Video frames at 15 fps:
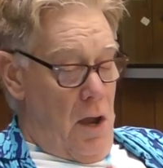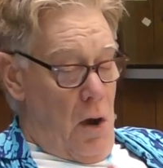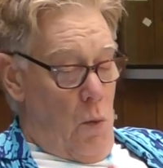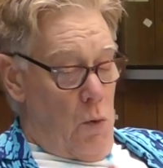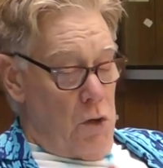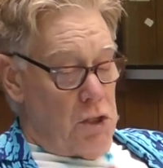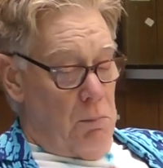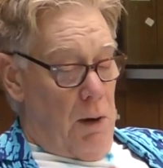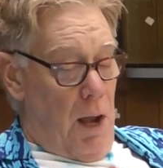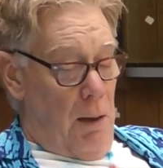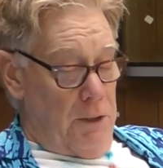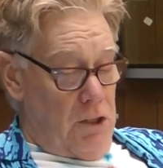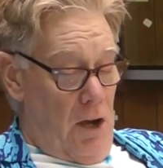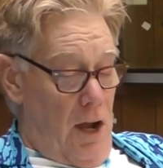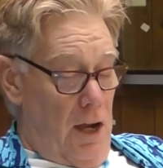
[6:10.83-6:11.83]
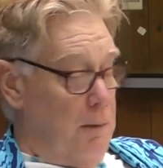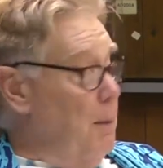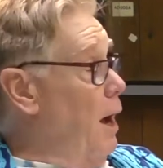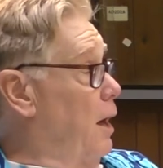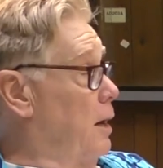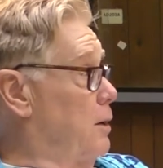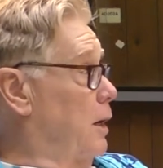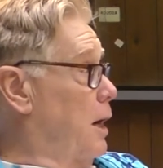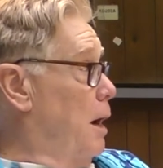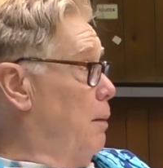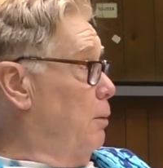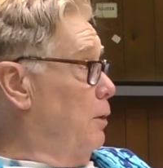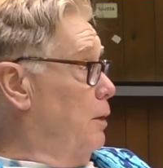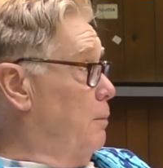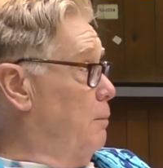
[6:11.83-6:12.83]
we should probably talk about a
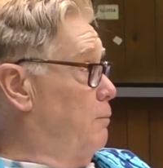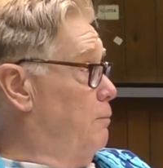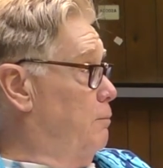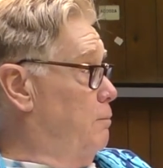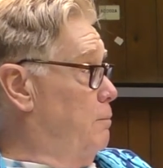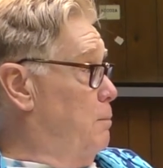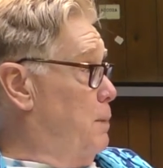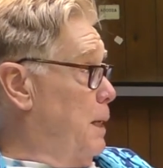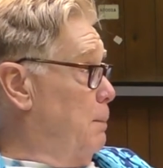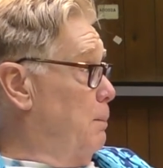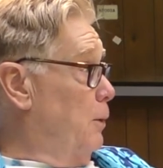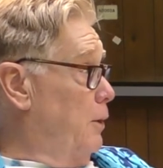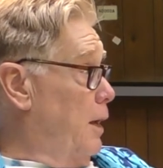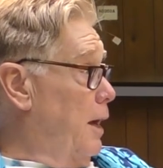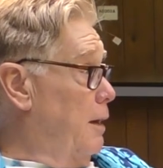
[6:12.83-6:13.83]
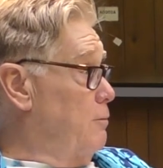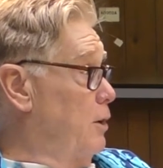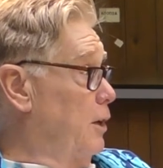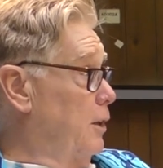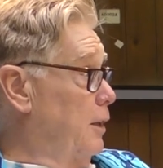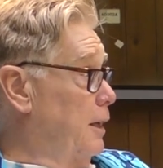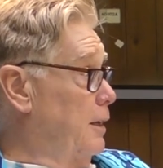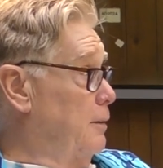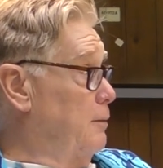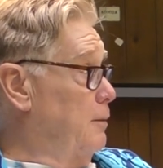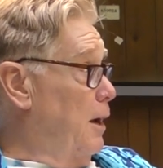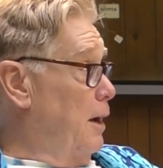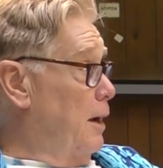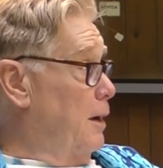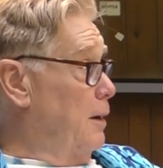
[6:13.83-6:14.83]
couple of people that really
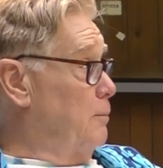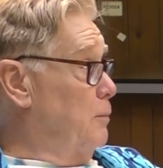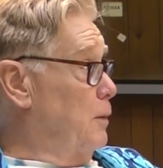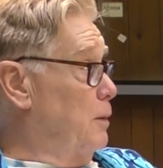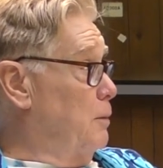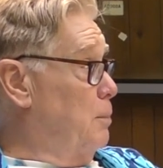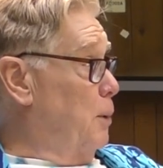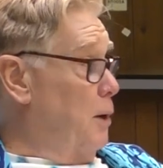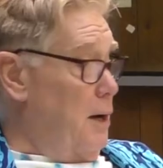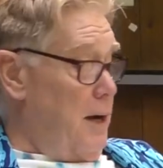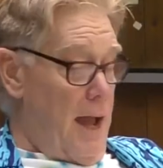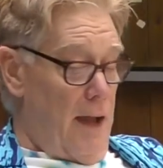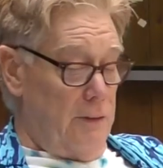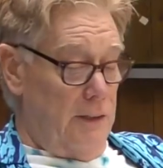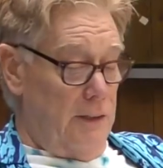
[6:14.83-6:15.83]
uh, put it out